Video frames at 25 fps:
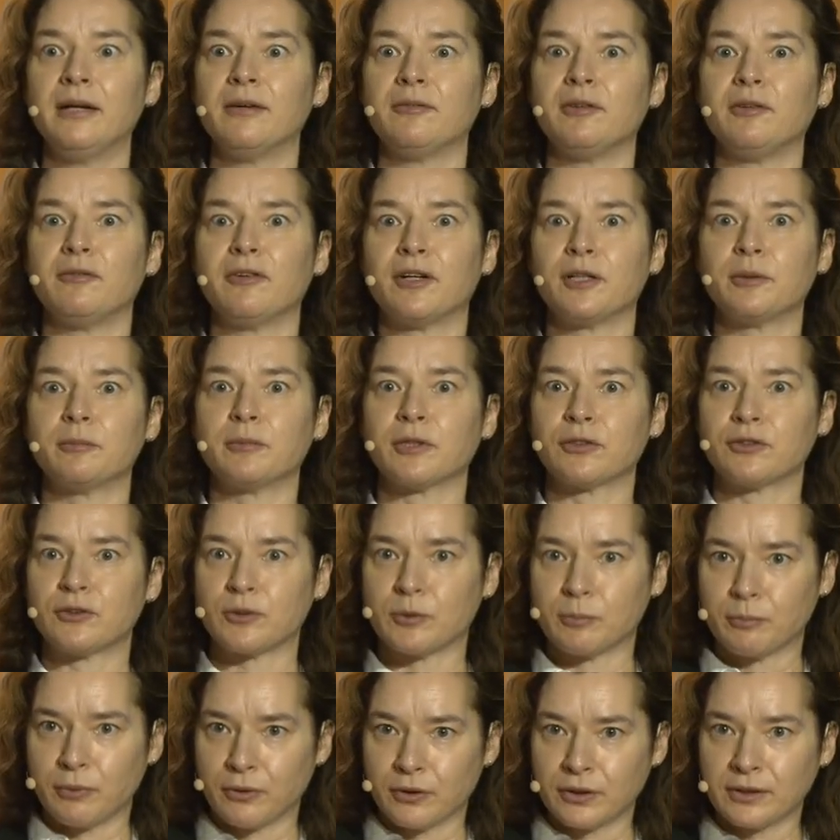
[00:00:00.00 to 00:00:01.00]
We very much
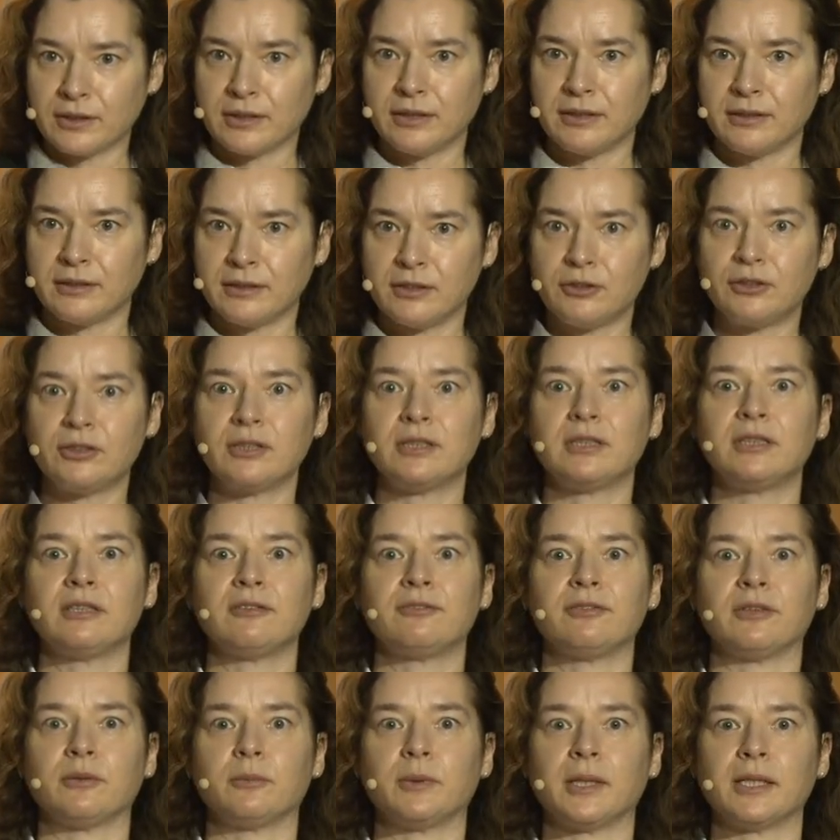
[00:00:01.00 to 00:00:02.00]
support the
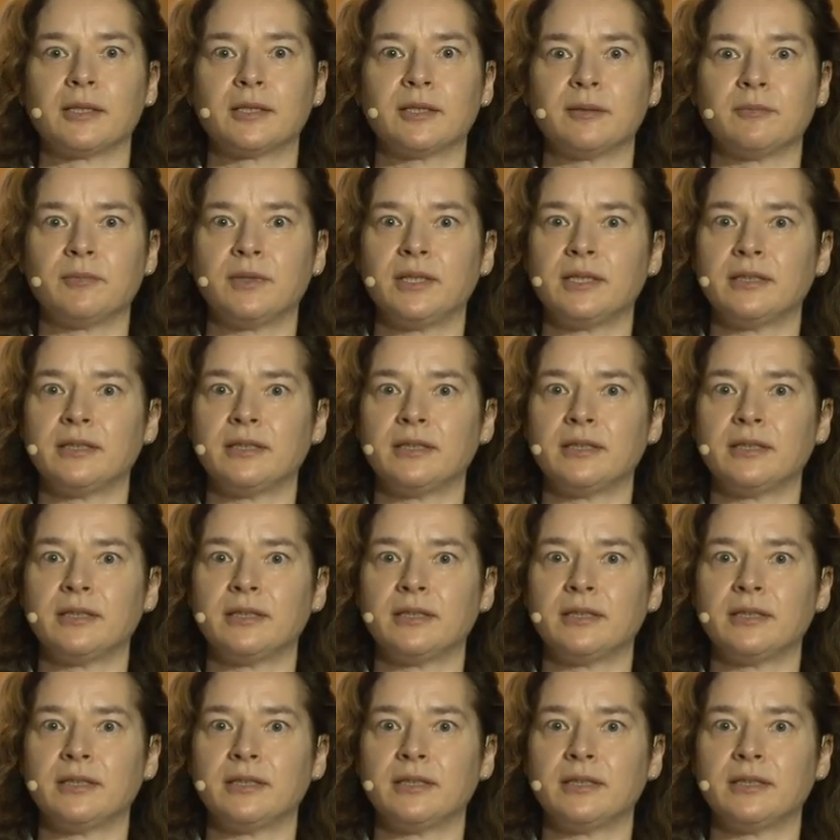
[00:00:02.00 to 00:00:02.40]
initiative and welcome